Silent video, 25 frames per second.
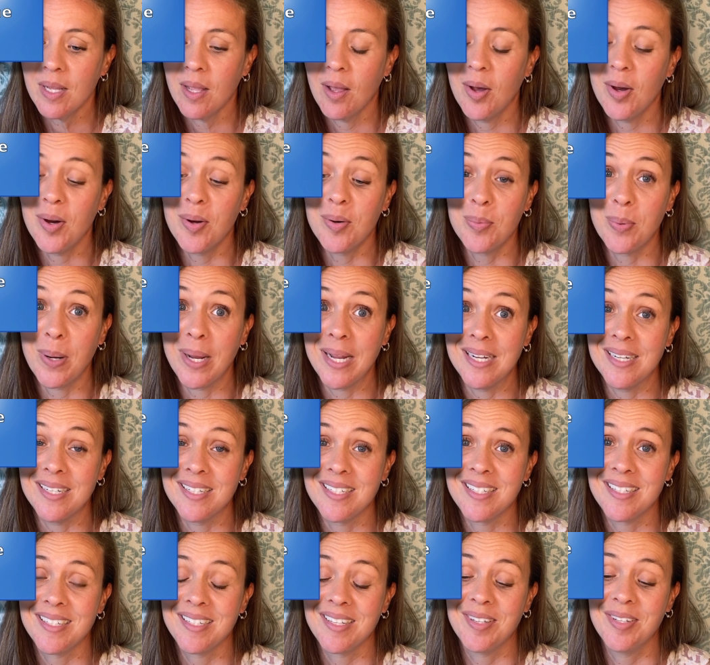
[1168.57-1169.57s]
All right,
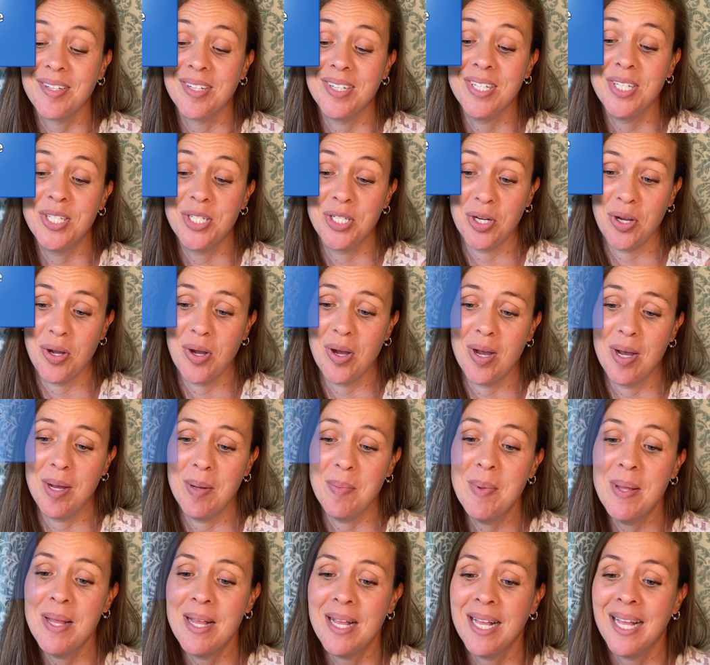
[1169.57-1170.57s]
good job.
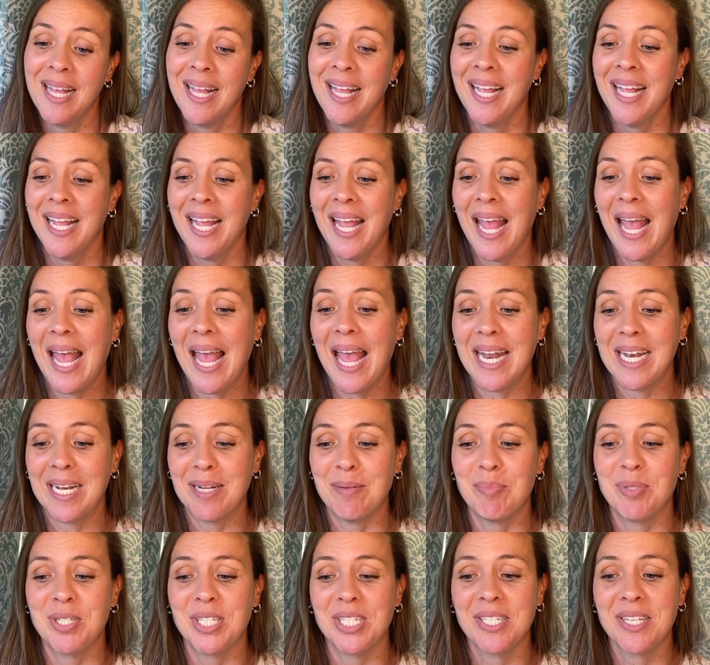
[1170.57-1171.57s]
And
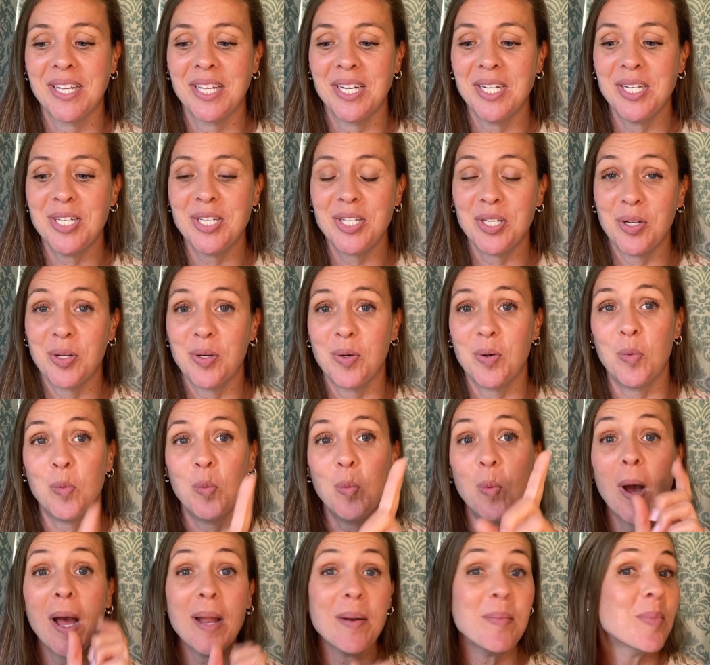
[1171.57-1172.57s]
I'm just going to do
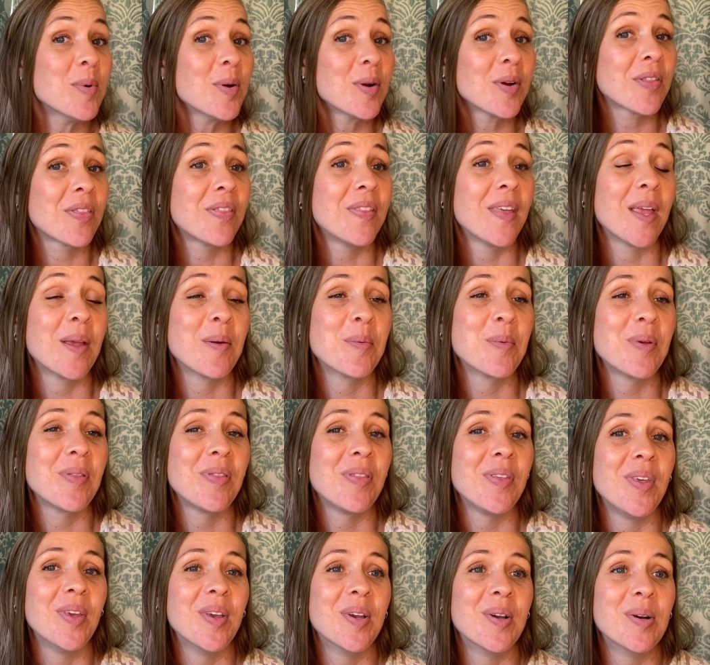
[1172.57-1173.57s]
one more thing with
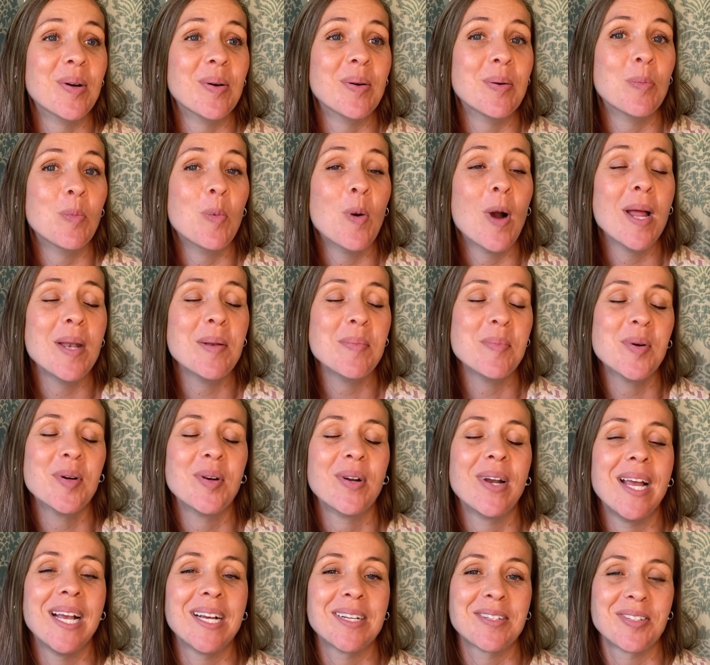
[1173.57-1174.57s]
you, one more
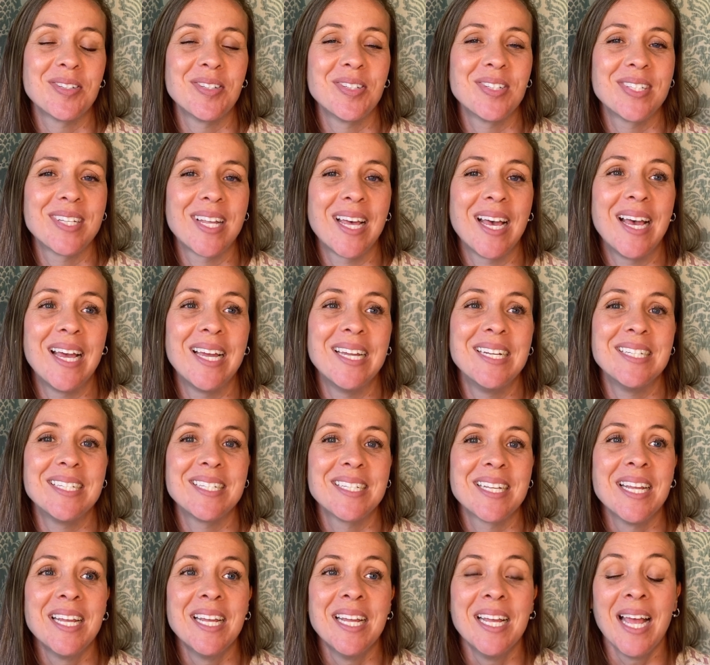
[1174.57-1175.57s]
exercise.
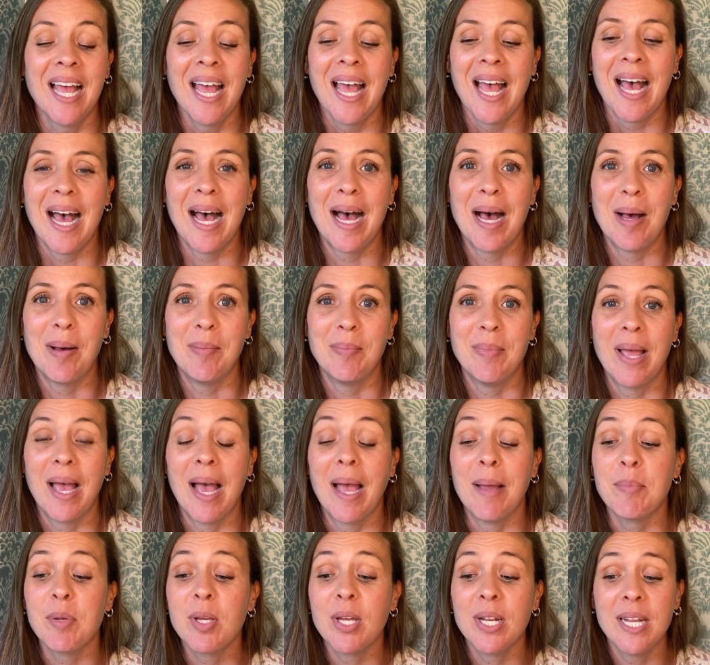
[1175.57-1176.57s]

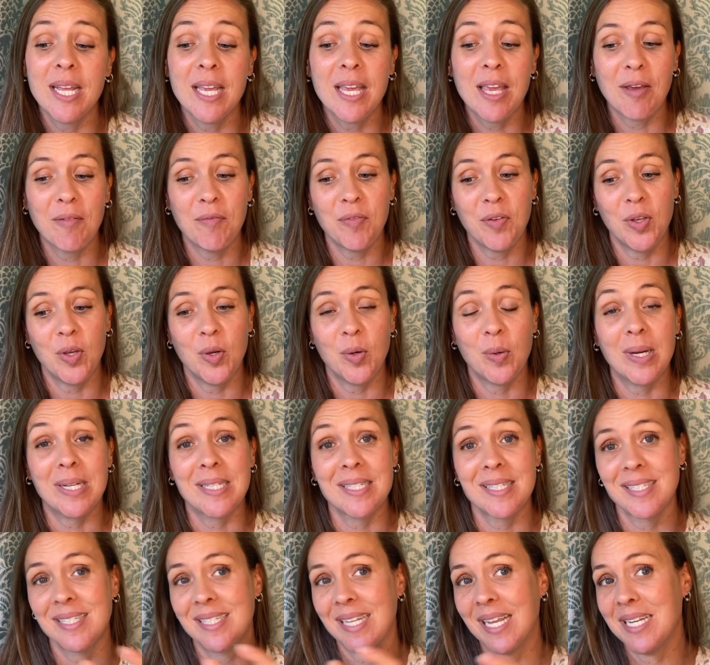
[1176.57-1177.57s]
I'm going to give you a
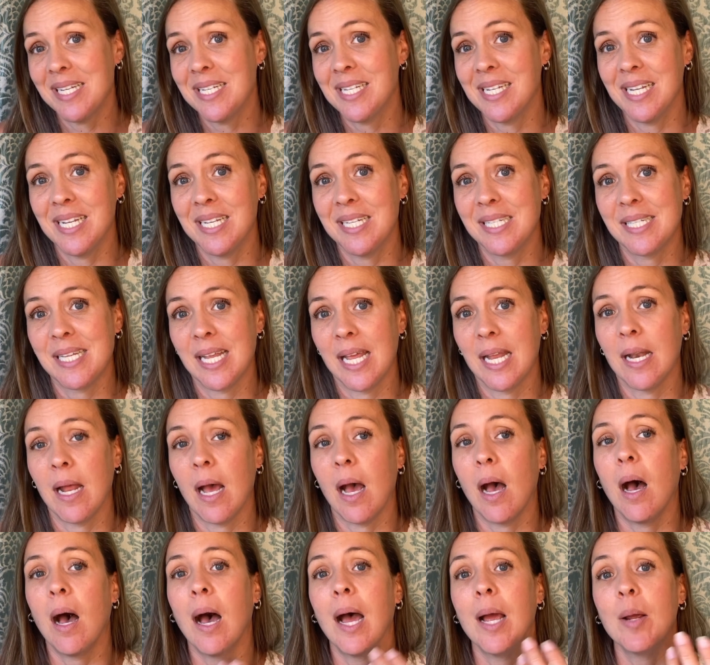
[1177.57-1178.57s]
sentence, and
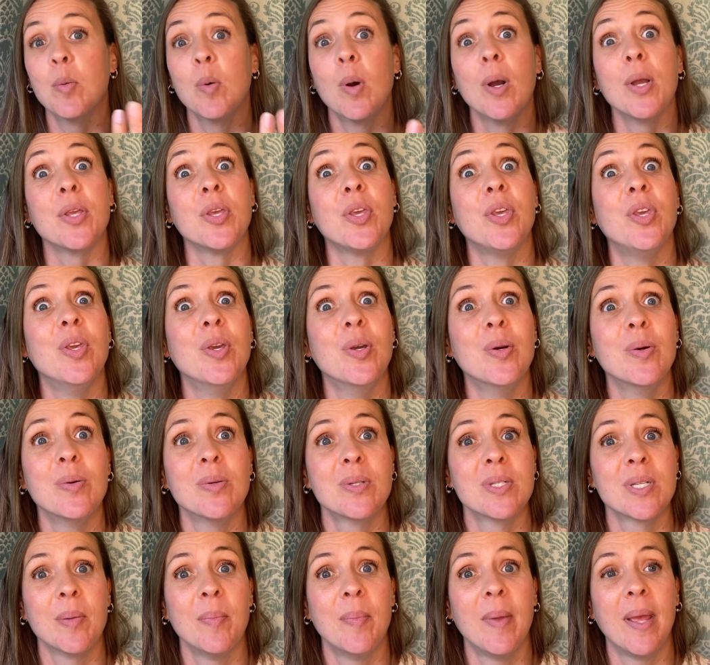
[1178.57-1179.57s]
I want you
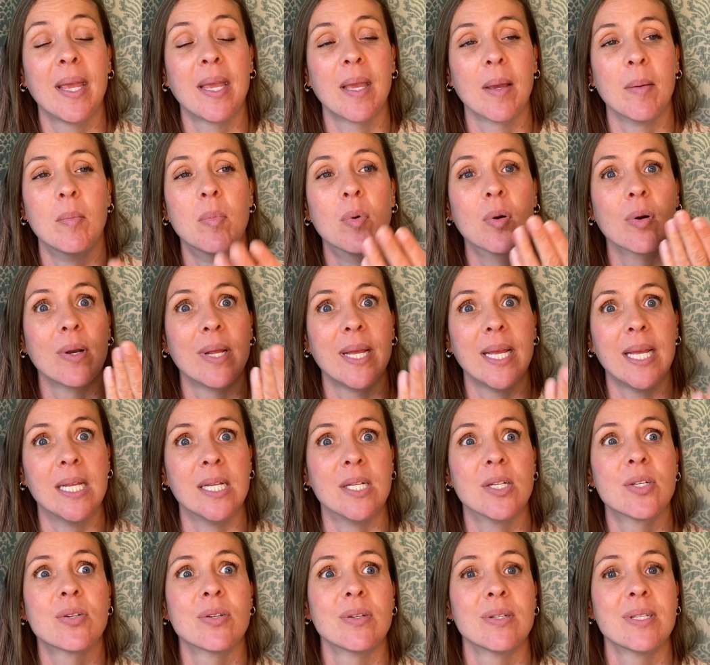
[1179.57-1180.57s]
to make it more
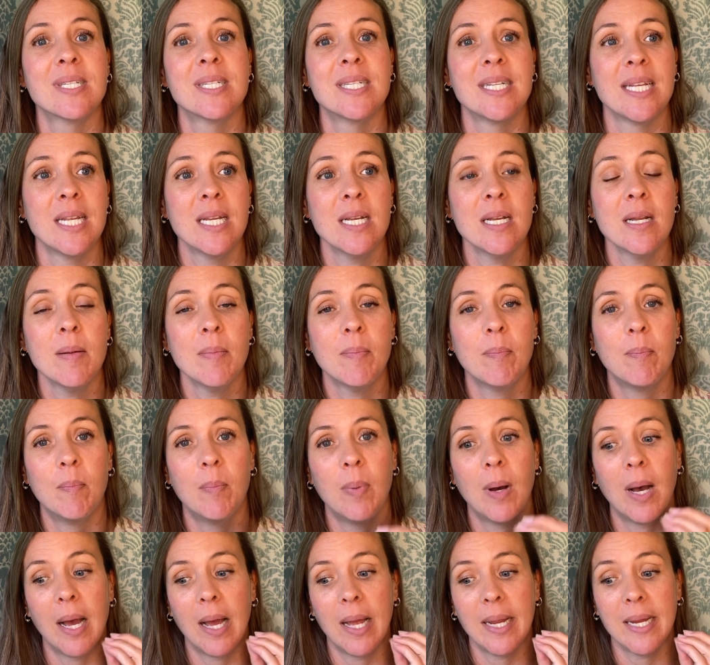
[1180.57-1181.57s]
interesting
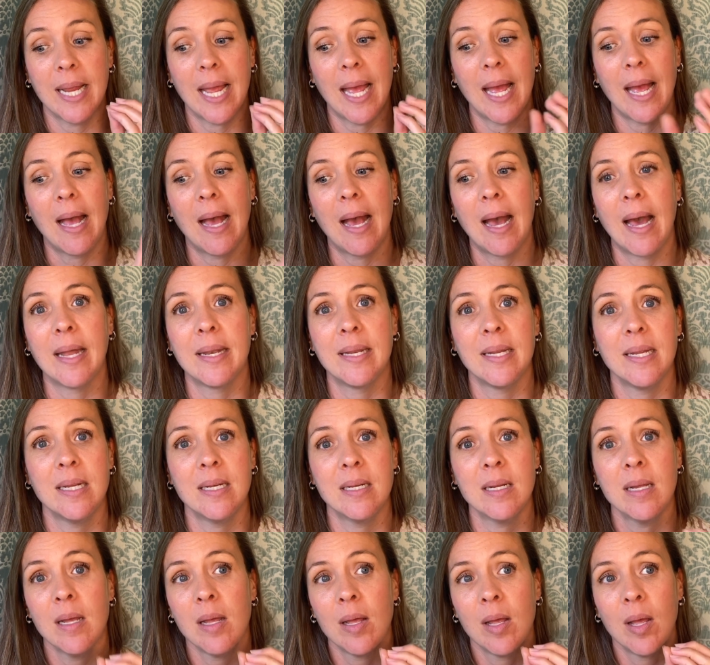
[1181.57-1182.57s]
by adding